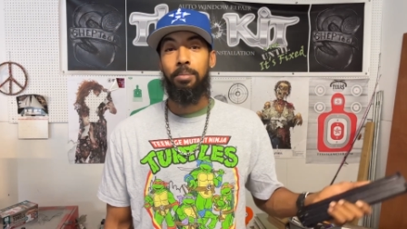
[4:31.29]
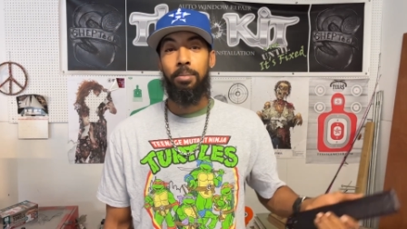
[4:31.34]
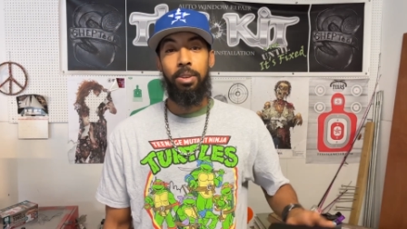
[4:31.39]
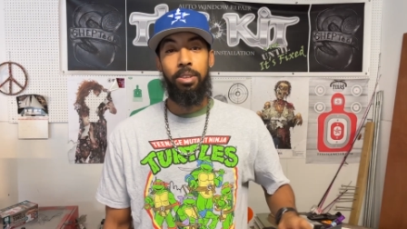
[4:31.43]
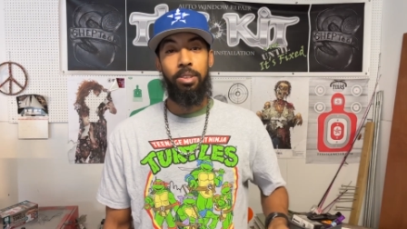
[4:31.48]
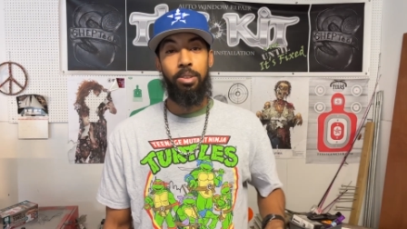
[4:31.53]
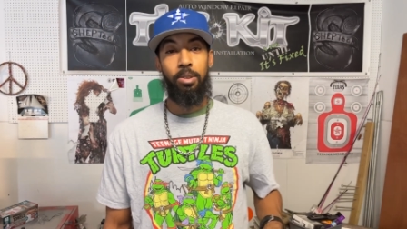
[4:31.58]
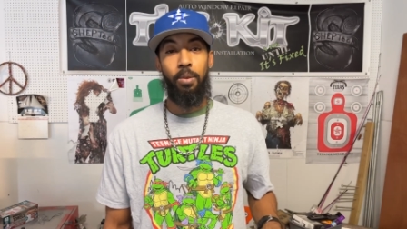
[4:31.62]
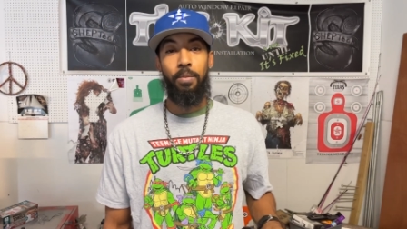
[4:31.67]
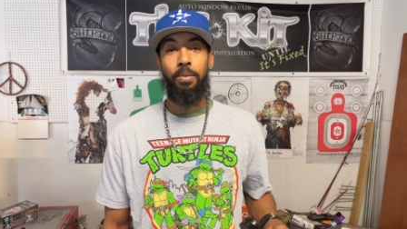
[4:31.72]
But
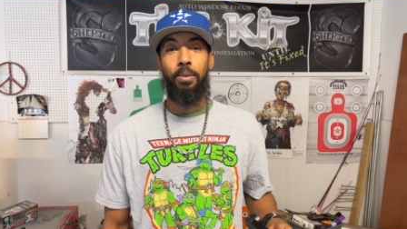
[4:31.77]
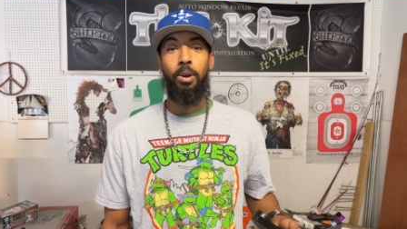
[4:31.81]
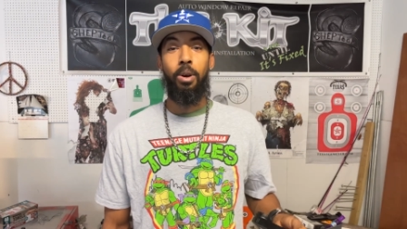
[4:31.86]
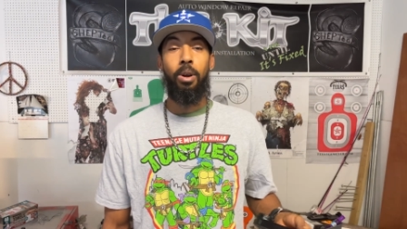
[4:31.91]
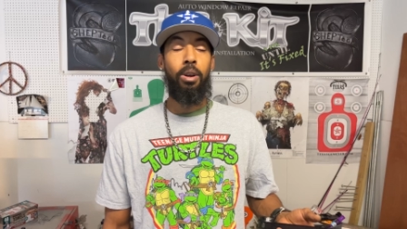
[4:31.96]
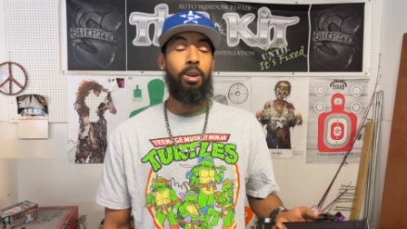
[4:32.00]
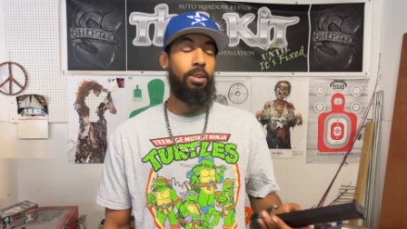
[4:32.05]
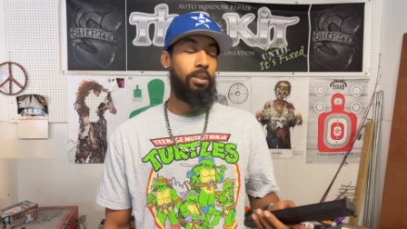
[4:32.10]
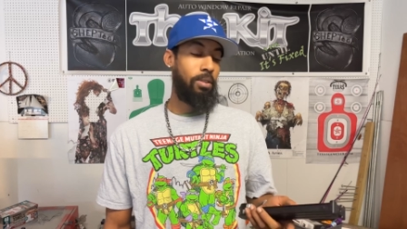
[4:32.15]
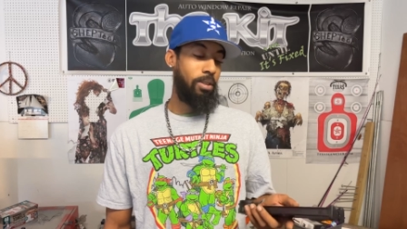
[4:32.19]
so
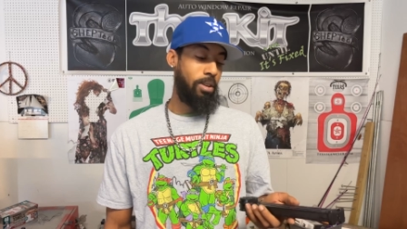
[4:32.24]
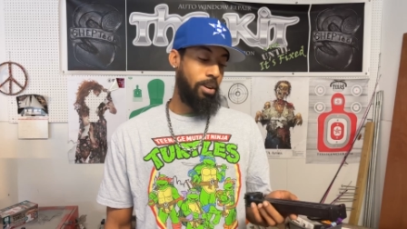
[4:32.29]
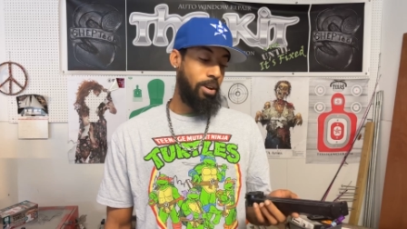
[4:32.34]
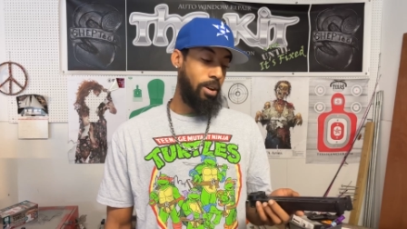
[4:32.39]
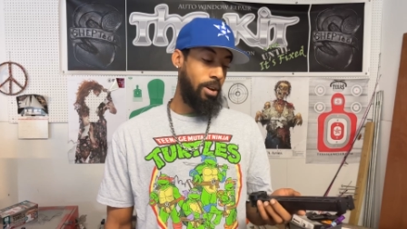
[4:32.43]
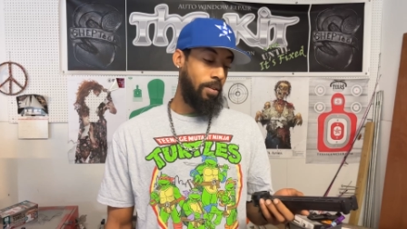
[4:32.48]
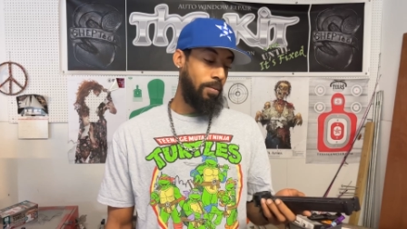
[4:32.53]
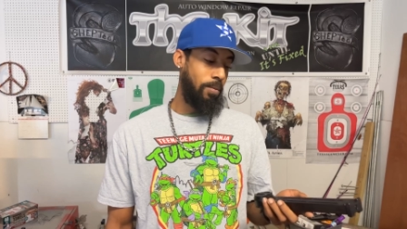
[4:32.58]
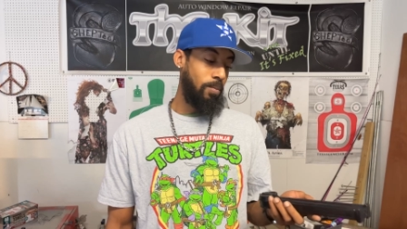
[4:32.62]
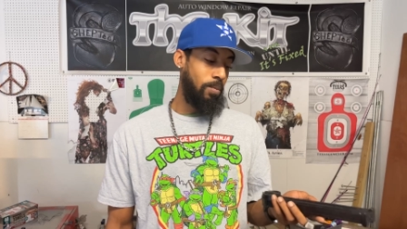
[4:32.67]
far,
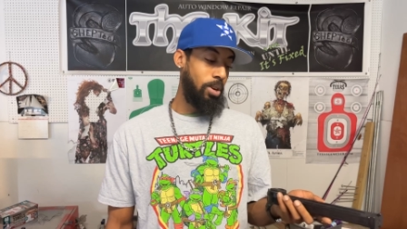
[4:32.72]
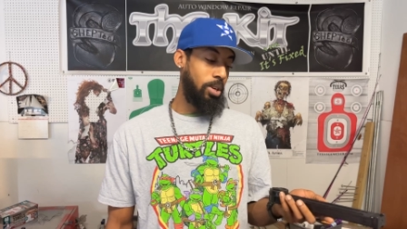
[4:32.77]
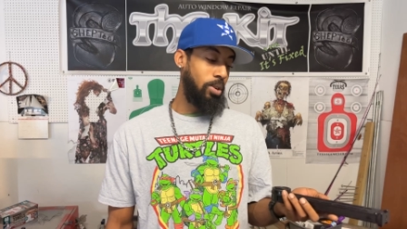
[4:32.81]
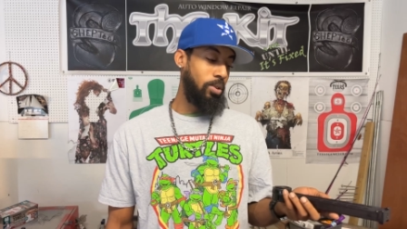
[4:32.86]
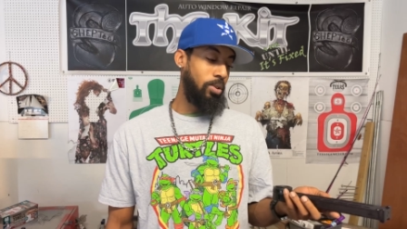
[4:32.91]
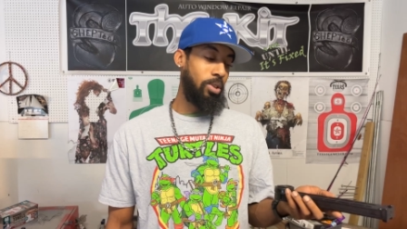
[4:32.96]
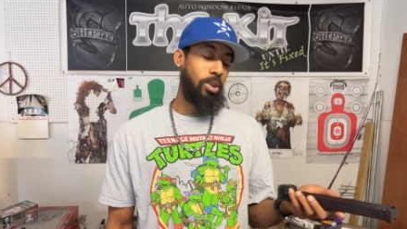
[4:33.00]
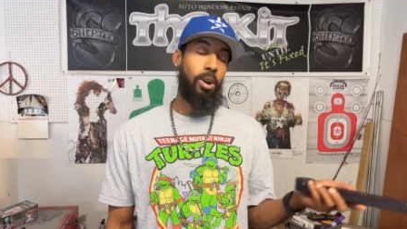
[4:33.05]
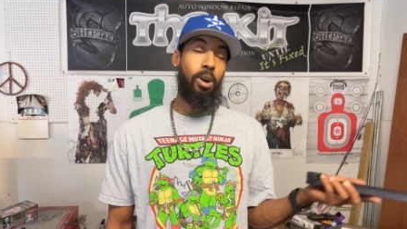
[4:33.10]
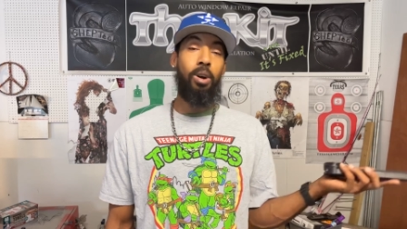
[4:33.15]
from what you
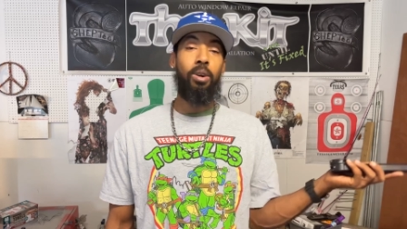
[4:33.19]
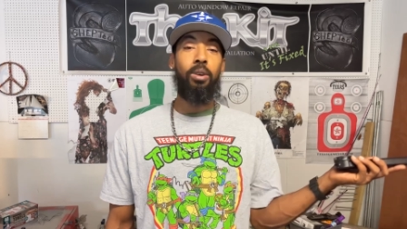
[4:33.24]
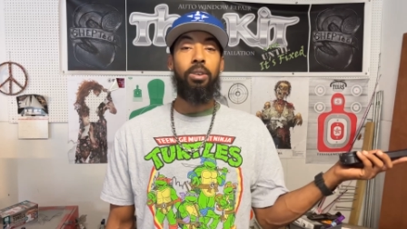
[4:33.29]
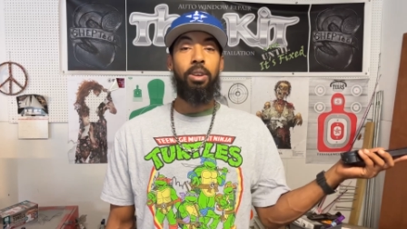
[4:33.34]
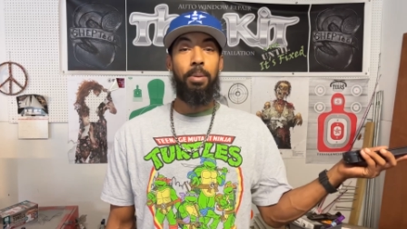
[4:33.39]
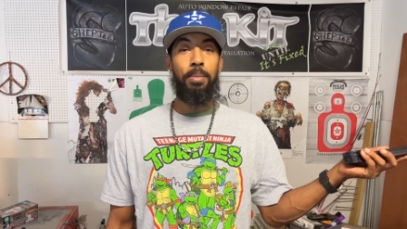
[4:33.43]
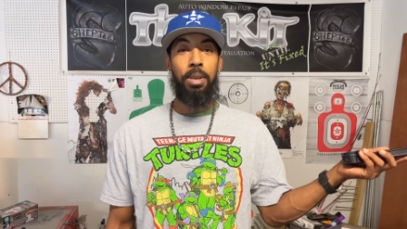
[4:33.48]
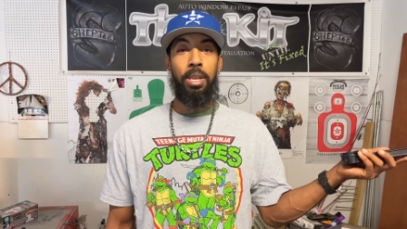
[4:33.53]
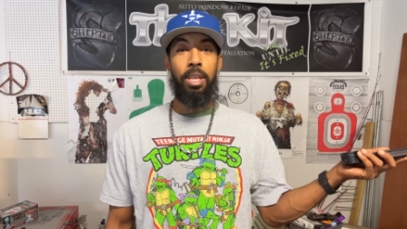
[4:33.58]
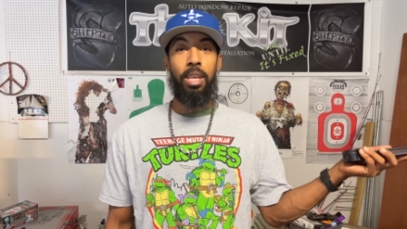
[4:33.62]
saw,
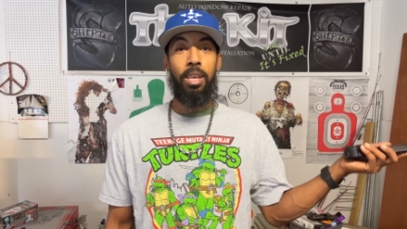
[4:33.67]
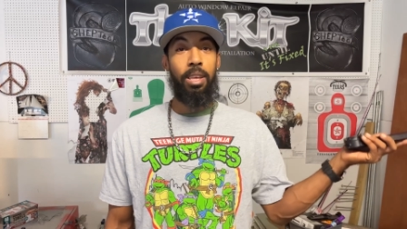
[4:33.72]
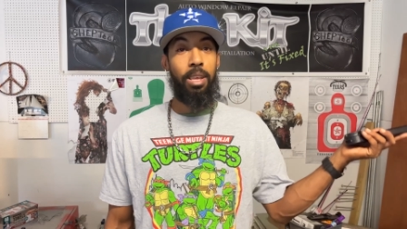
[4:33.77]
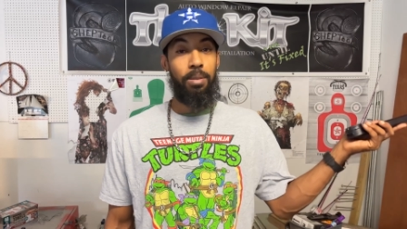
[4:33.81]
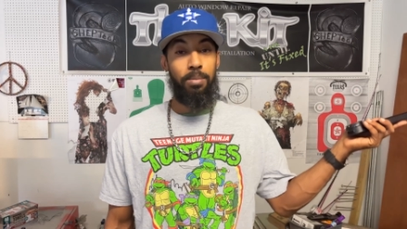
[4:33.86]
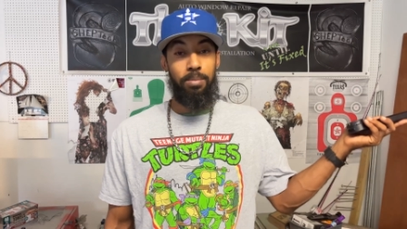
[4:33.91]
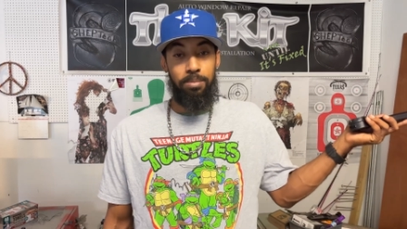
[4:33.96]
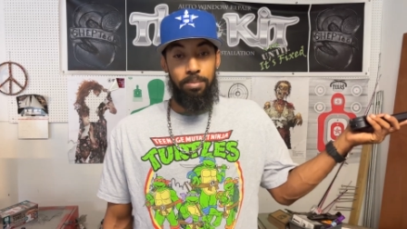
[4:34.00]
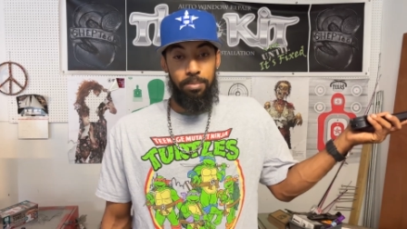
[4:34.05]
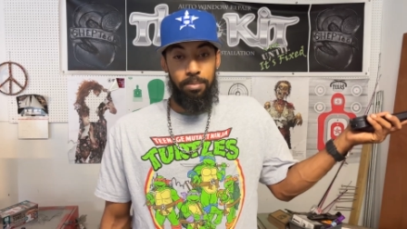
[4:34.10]
I
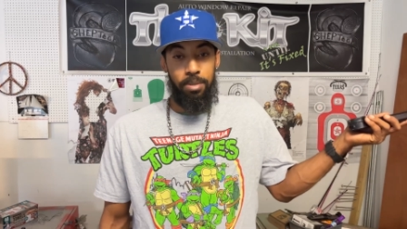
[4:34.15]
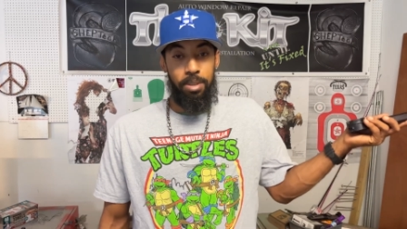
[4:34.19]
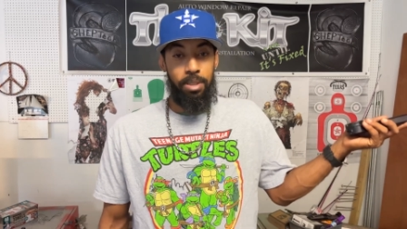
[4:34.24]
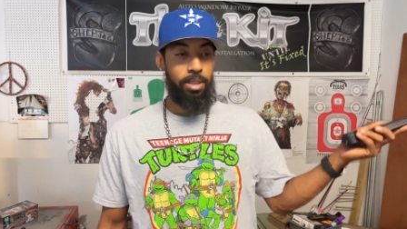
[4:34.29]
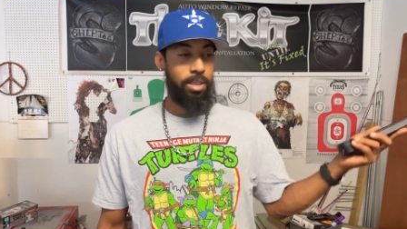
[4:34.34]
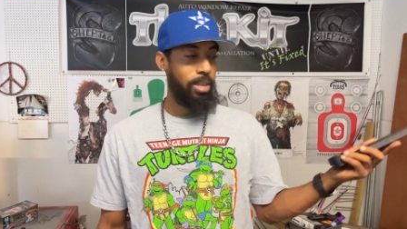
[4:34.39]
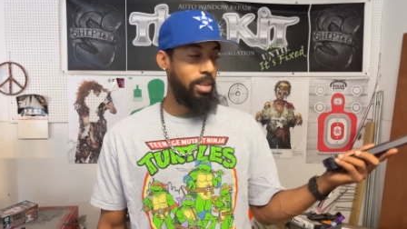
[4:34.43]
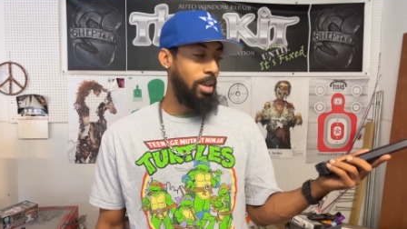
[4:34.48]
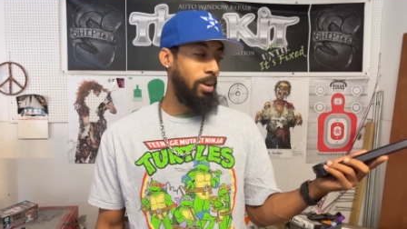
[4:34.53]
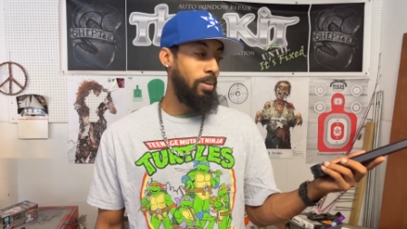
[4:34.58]
mean,
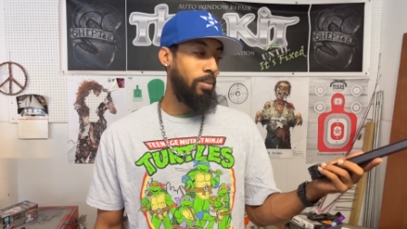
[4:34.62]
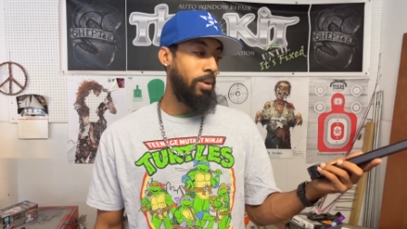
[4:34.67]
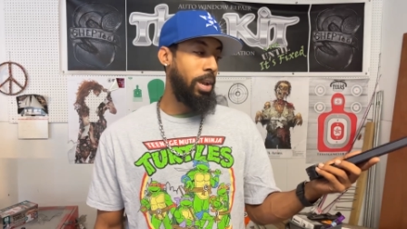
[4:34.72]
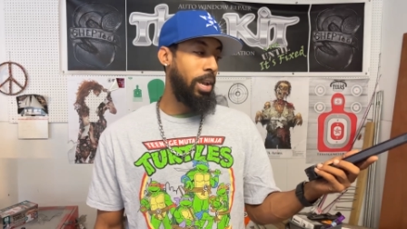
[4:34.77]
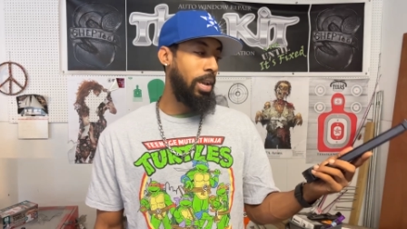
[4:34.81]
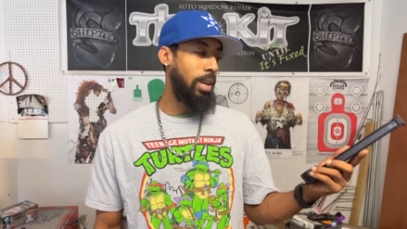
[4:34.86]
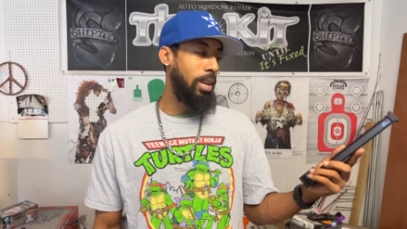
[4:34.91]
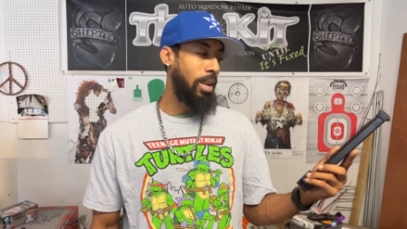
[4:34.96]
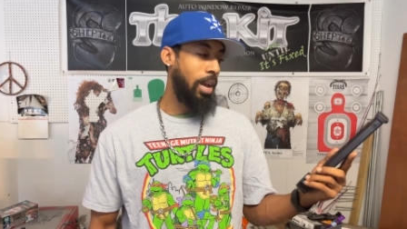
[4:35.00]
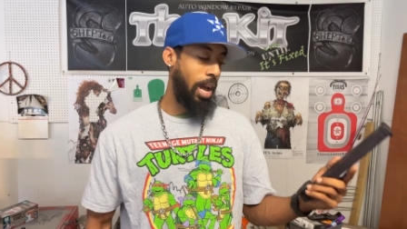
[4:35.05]
it ran.